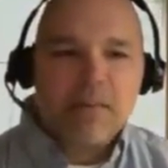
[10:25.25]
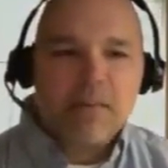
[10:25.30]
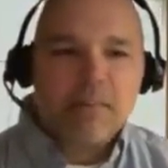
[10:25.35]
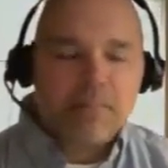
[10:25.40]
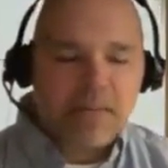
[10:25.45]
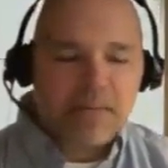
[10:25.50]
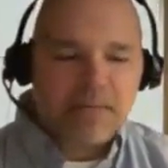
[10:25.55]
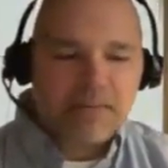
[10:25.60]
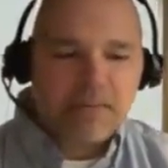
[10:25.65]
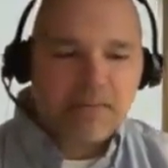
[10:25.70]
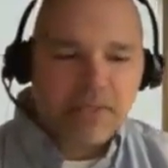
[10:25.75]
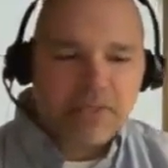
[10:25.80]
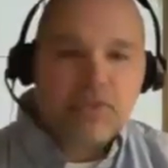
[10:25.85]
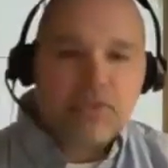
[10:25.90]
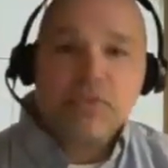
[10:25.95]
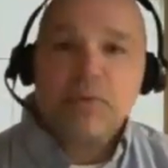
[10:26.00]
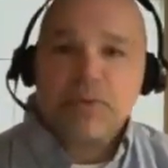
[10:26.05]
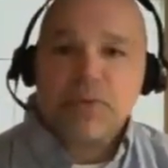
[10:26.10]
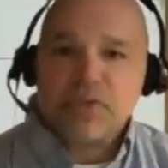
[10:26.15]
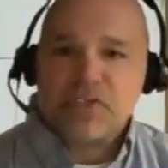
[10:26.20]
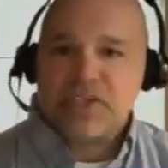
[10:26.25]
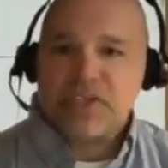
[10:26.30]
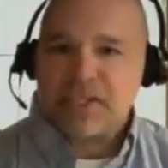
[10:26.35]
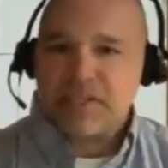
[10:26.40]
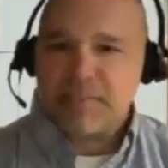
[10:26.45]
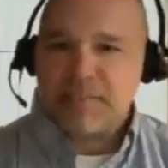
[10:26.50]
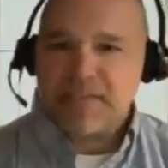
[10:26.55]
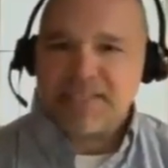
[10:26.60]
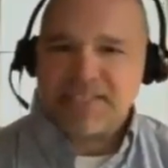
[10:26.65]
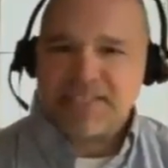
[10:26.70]
But you do understand the
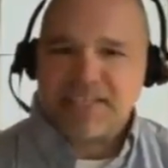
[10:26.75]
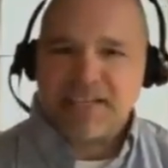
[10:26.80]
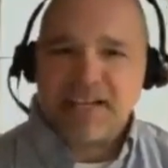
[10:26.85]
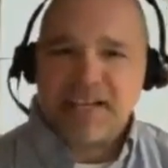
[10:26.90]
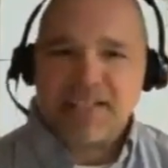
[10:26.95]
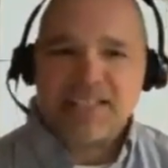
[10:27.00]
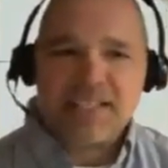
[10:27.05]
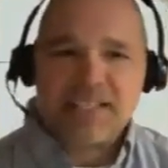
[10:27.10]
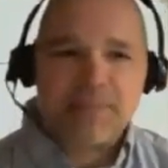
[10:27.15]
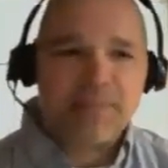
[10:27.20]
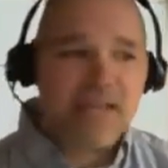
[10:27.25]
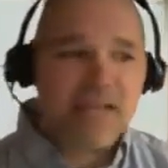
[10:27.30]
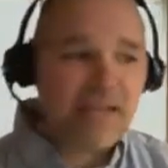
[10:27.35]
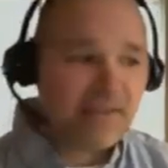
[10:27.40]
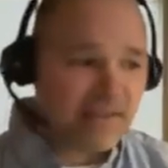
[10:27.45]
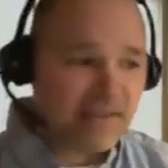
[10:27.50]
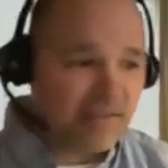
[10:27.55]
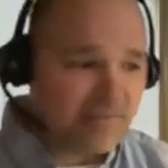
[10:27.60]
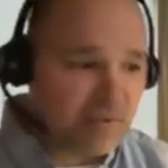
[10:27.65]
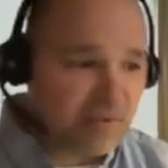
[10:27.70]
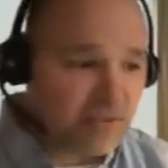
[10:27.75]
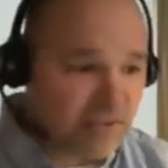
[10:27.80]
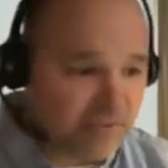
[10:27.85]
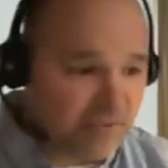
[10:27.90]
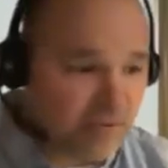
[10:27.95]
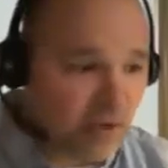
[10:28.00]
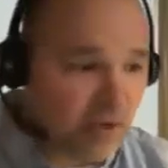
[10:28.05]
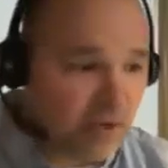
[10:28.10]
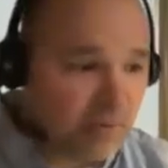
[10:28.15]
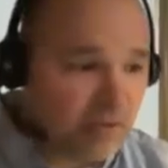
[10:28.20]
basic concept that if there's a
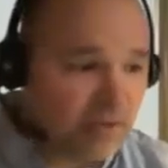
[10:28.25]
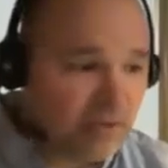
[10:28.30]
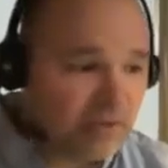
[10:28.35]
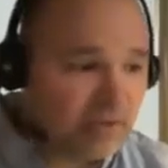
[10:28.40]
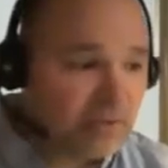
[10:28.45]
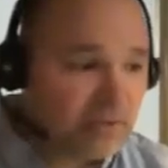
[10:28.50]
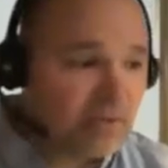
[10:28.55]
farmer